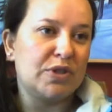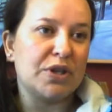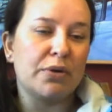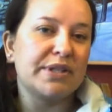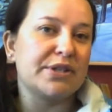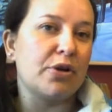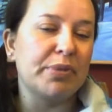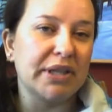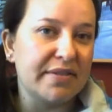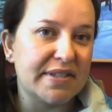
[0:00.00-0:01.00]
so-and-so
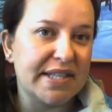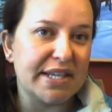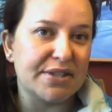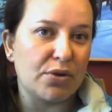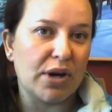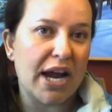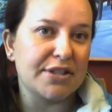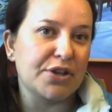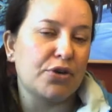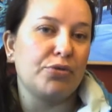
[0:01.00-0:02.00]
believes this, or
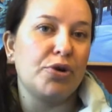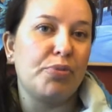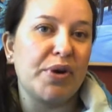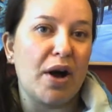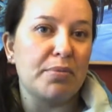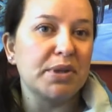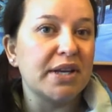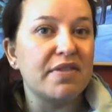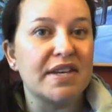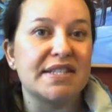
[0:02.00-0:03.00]
as a group we all
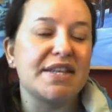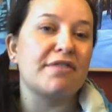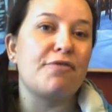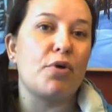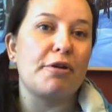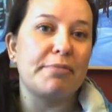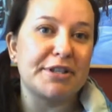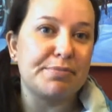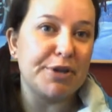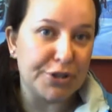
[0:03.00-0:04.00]
believe this, therefore it
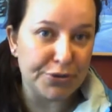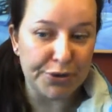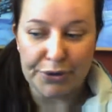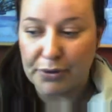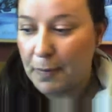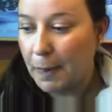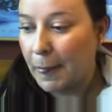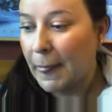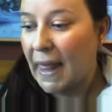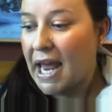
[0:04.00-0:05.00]
must be true.
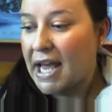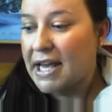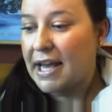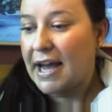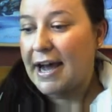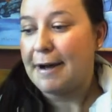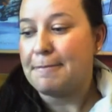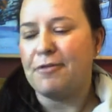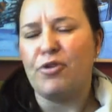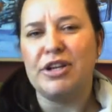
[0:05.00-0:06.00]

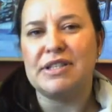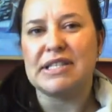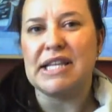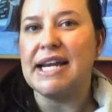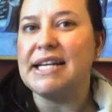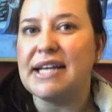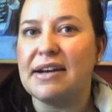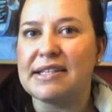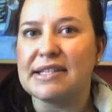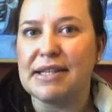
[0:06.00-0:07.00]
Avoid sliding
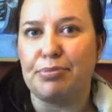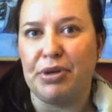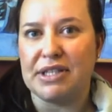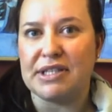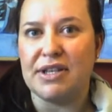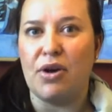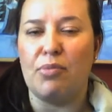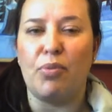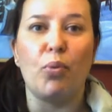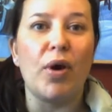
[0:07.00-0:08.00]
down a slippery
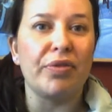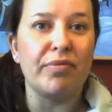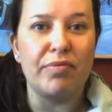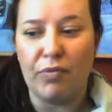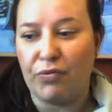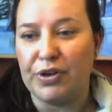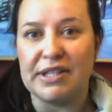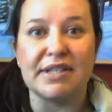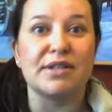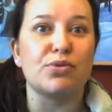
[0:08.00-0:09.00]
slope. For
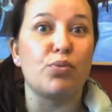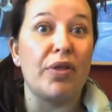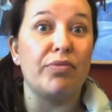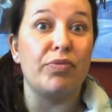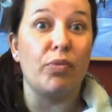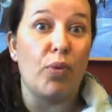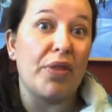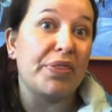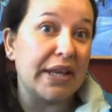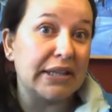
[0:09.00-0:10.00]
instance,
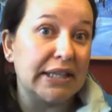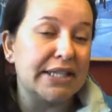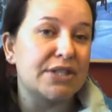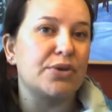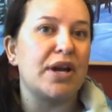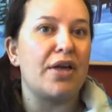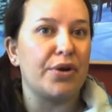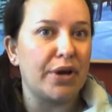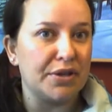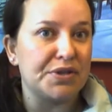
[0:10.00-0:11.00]
one thing leads to
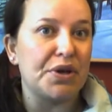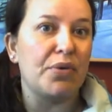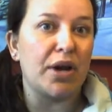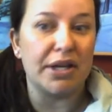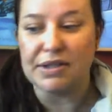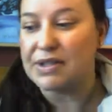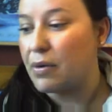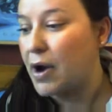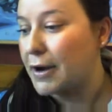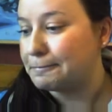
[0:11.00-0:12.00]
another, and so on and
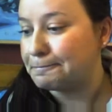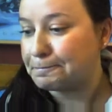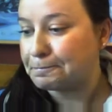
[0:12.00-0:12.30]
so on.